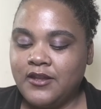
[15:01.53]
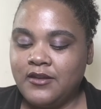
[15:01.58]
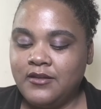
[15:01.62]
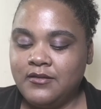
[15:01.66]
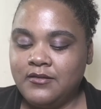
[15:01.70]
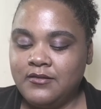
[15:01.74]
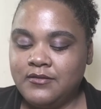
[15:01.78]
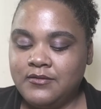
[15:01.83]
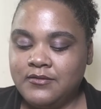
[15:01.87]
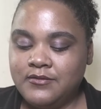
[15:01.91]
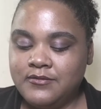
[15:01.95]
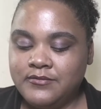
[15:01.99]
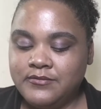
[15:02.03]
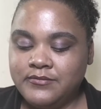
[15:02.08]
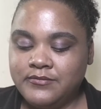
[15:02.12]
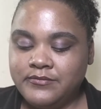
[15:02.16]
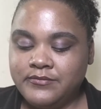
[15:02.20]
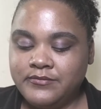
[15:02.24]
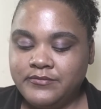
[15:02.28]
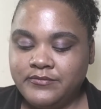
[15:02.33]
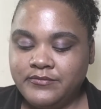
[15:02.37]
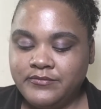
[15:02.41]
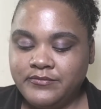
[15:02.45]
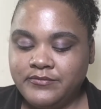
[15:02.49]

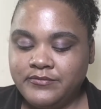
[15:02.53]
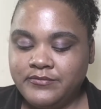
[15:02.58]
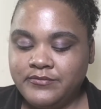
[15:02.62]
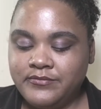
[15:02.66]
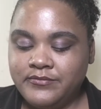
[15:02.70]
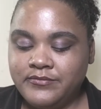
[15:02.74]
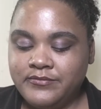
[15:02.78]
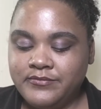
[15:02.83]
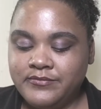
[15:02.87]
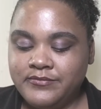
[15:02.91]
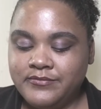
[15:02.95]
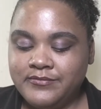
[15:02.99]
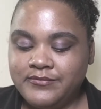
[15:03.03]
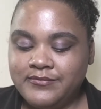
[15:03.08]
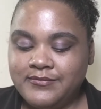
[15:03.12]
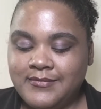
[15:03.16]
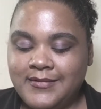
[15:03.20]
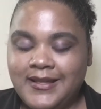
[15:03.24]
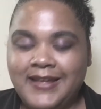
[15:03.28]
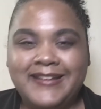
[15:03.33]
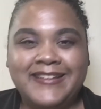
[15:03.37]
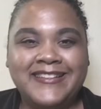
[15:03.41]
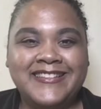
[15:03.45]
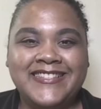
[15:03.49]

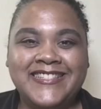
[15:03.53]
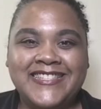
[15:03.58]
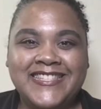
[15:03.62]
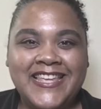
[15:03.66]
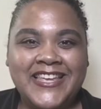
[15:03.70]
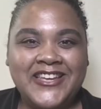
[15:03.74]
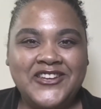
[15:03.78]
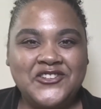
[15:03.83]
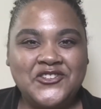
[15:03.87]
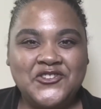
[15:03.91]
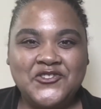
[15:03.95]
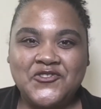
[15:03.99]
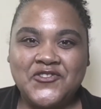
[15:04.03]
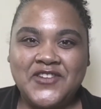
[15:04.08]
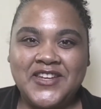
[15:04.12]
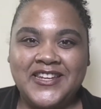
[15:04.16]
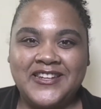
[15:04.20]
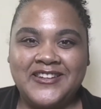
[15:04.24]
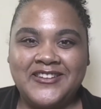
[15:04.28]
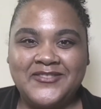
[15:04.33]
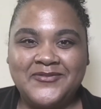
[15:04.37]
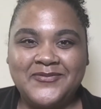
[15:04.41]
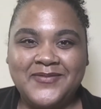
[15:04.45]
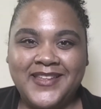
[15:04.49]
It's like a treat.
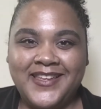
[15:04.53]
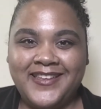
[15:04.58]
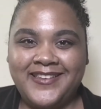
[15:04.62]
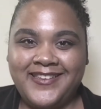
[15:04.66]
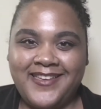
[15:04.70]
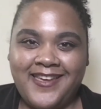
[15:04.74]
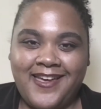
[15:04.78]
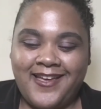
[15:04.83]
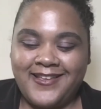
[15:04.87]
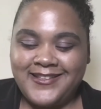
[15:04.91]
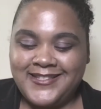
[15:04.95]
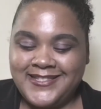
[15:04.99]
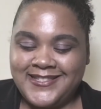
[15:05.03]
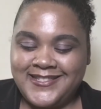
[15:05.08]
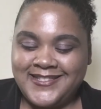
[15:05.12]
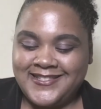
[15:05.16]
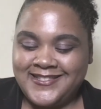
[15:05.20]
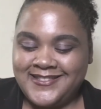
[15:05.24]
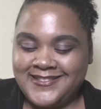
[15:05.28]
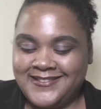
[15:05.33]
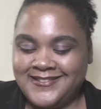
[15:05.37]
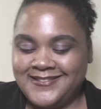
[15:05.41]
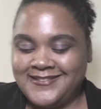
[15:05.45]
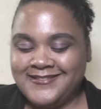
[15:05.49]
I'm like, yes.
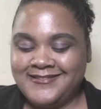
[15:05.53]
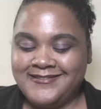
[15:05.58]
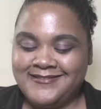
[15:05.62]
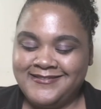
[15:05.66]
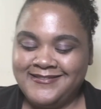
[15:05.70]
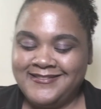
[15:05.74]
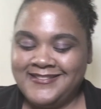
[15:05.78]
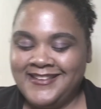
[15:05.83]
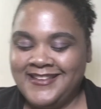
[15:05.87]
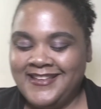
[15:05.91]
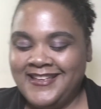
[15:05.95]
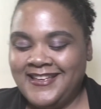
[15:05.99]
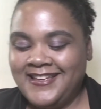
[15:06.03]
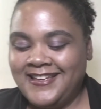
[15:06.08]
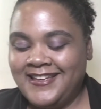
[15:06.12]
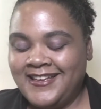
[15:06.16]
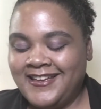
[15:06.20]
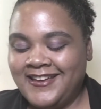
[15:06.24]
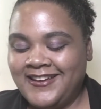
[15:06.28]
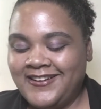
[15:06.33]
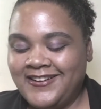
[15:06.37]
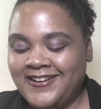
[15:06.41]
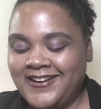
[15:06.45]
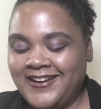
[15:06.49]

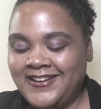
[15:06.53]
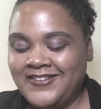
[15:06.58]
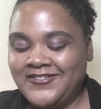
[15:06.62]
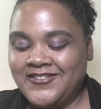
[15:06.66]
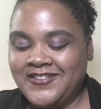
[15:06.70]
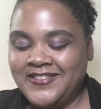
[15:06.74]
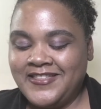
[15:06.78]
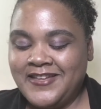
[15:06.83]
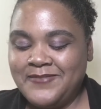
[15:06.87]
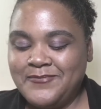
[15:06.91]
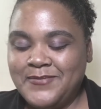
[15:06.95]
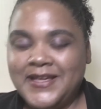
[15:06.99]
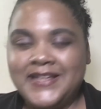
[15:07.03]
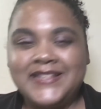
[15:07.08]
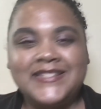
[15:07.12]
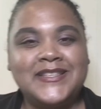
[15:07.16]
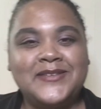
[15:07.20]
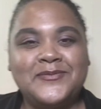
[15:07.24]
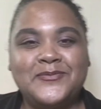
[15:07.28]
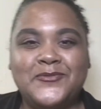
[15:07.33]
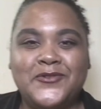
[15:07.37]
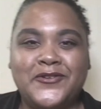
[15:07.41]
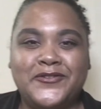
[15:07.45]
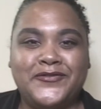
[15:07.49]
All right, well, that makes
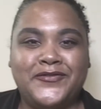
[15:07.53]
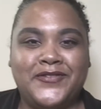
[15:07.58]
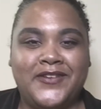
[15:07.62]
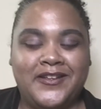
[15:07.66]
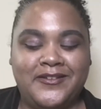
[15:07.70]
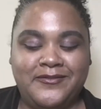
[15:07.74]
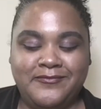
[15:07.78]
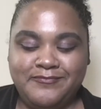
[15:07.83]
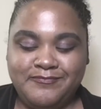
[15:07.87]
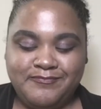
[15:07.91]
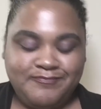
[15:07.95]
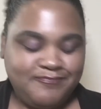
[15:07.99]
it more fun.